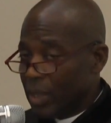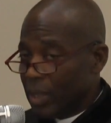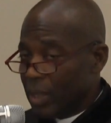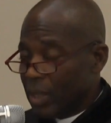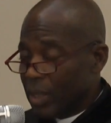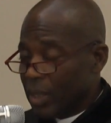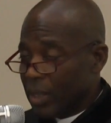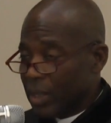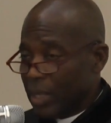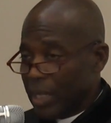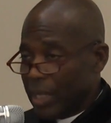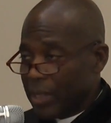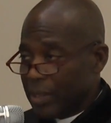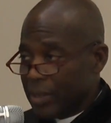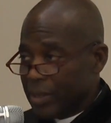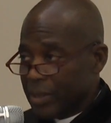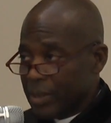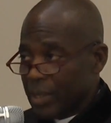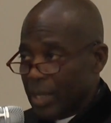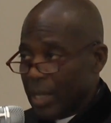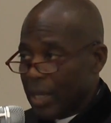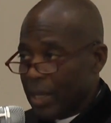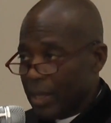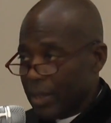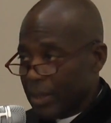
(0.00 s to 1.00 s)
that is
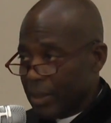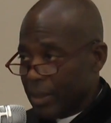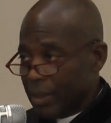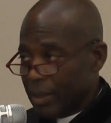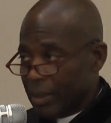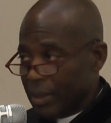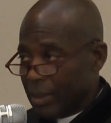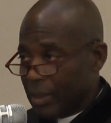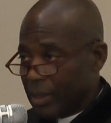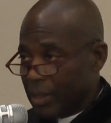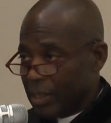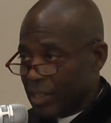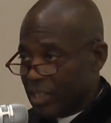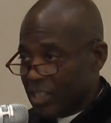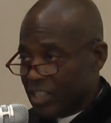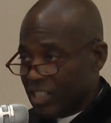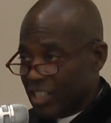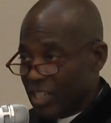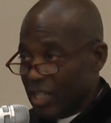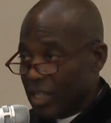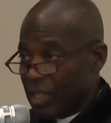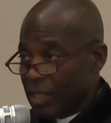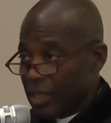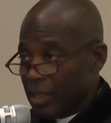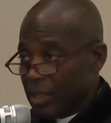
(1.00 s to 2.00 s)
not the
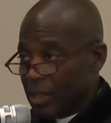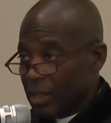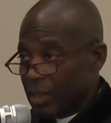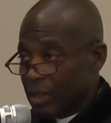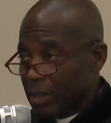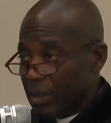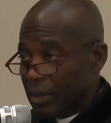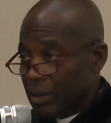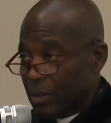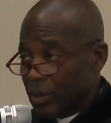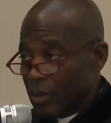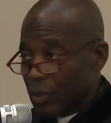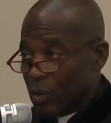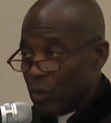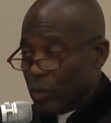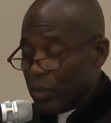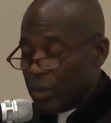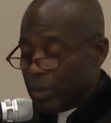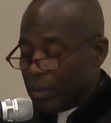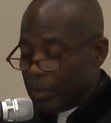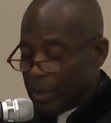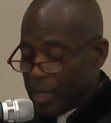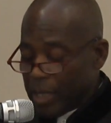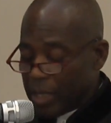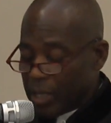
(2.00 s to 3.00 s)
intent nor the
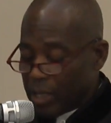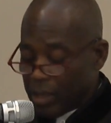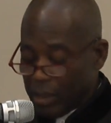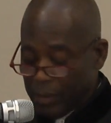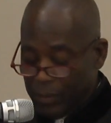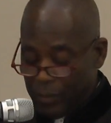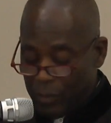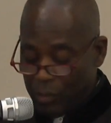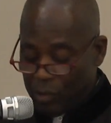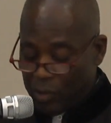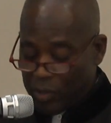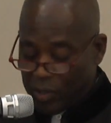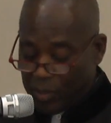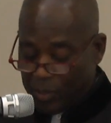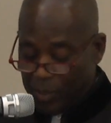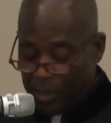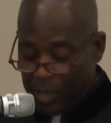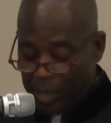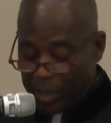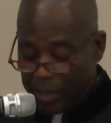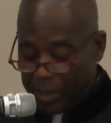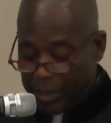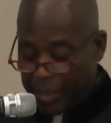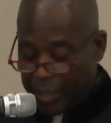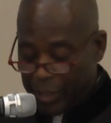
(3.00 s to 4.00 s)
meaning of
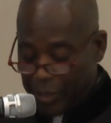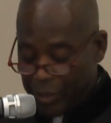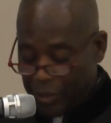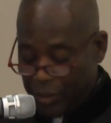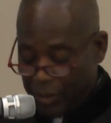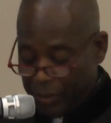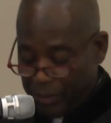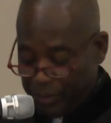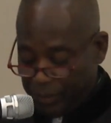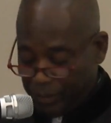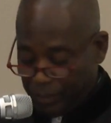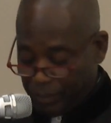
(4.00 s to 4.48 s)
cross-pollination.